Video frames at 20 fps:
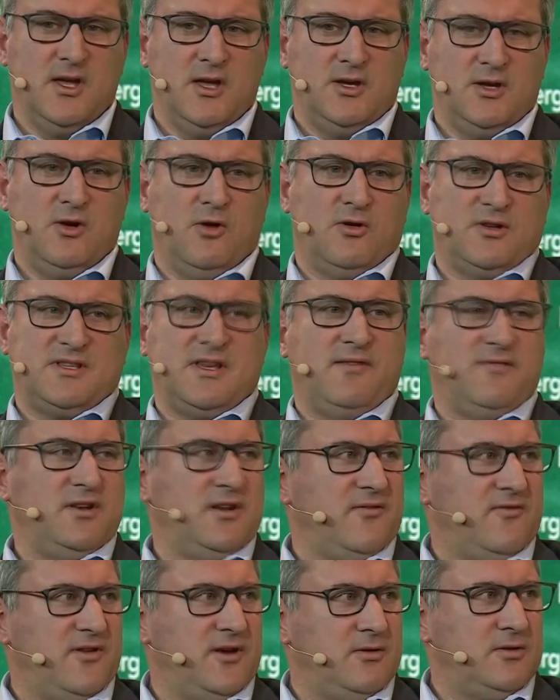you always have
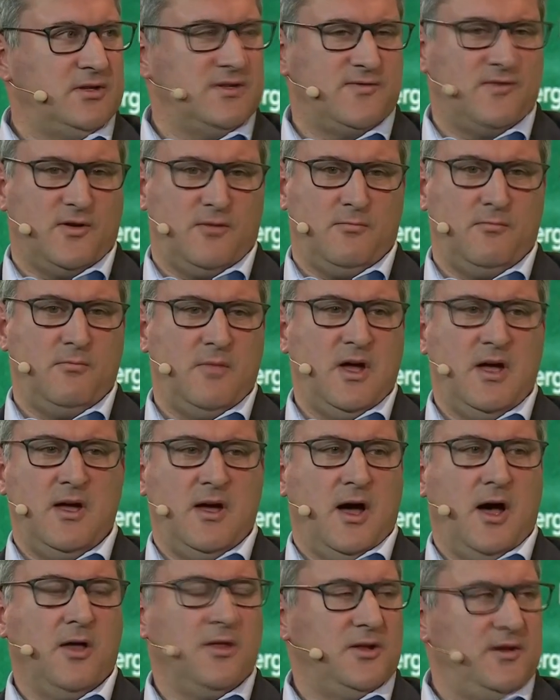interference from
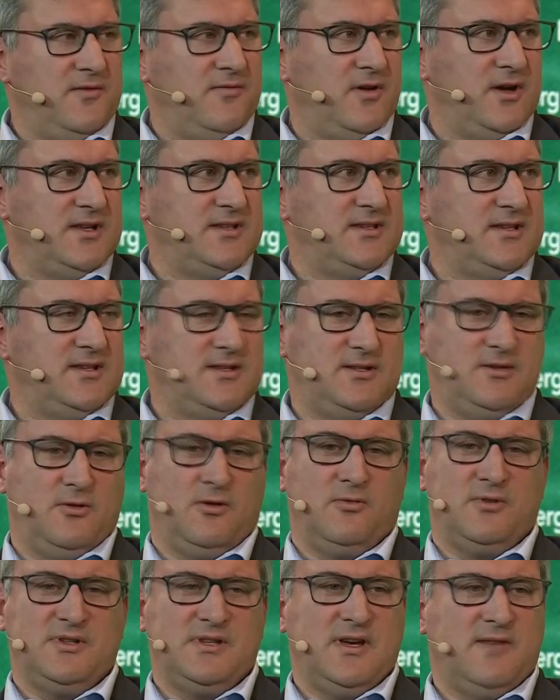other devices, you
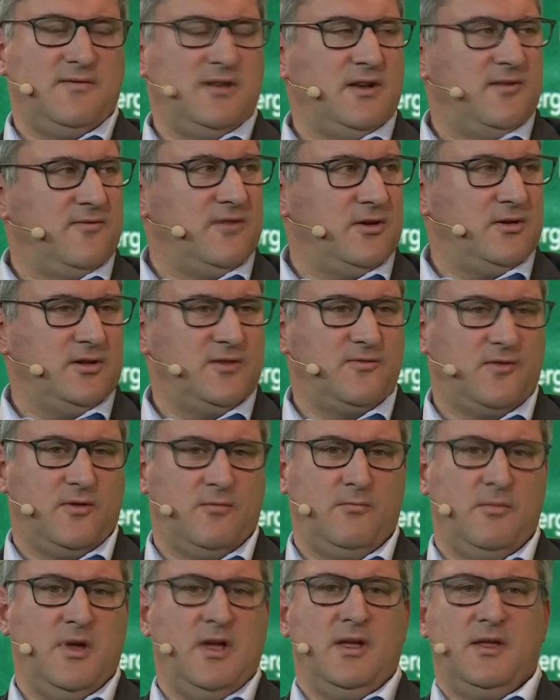always have interference
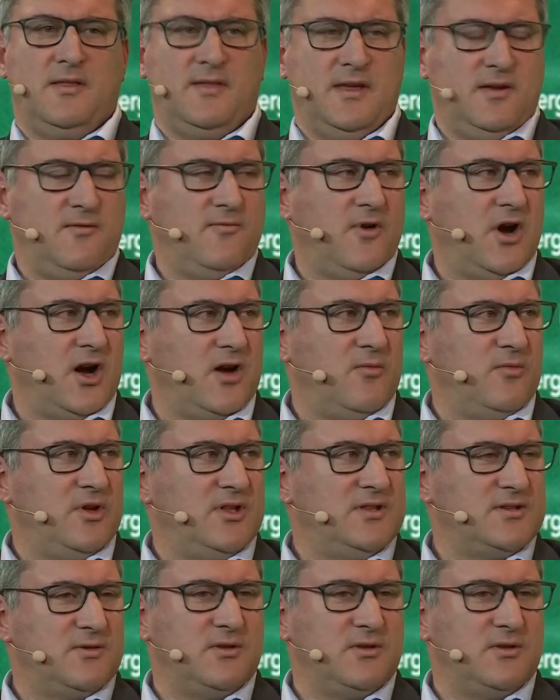from the environment.